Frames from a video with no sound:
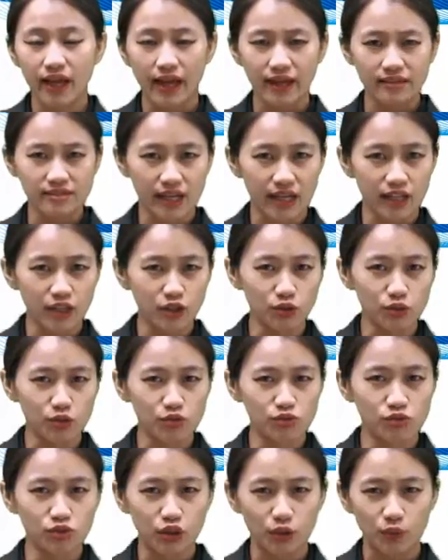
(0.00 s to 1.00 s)
as I
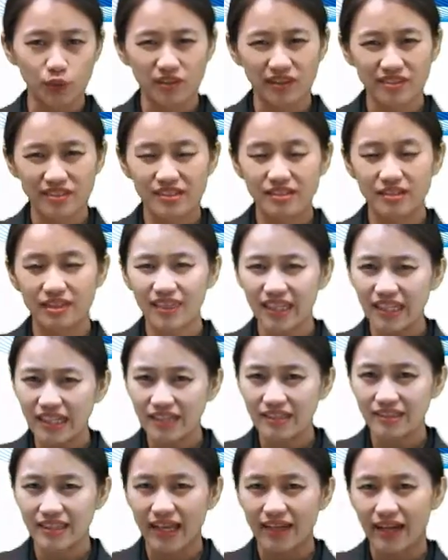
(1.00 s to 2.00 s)
used, you would
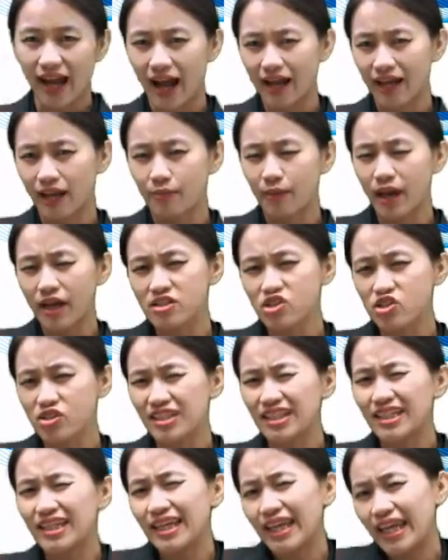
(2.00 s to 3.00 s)
think that I am
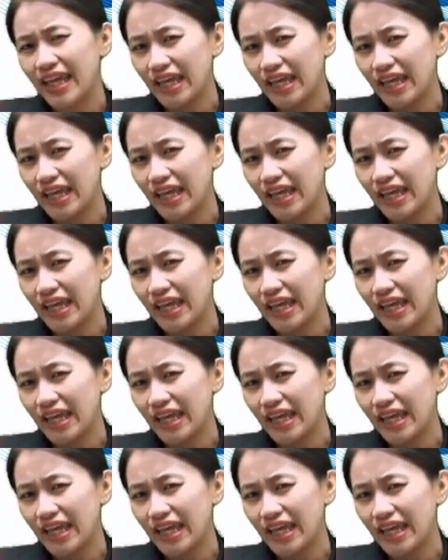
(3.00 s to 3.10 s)
actually